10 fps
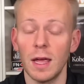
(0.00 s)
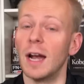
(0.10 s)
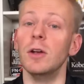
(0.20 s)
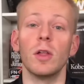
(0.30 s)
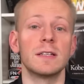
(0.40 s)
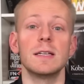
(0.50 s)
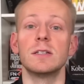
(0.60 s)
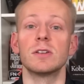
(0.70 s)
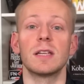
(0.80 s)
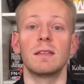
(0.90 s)
And I know that's
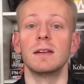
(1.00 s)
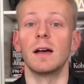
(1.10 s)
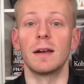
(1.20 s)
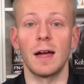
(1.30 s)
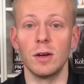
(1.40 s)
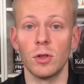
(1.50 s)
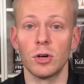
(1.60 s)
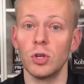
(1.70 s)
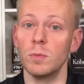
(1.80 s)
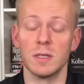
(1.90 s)
easier said than done. I know they're
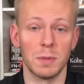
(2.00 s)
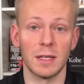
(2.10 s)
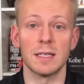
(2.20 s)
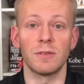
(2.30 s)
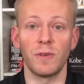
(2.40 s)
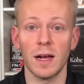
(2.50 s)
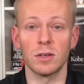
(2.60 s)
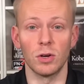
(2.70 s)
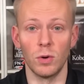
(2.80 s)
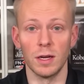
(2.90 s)
humans, but that's a
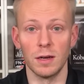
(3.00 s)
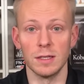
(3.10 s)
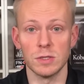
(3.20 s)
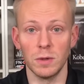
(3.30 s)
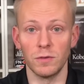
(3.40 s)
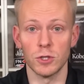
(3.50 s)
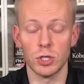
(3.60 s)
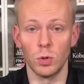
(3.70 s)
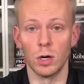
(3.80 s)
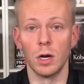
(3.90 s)
factor going into this week for
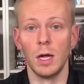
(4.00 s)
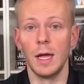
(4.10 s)
sure.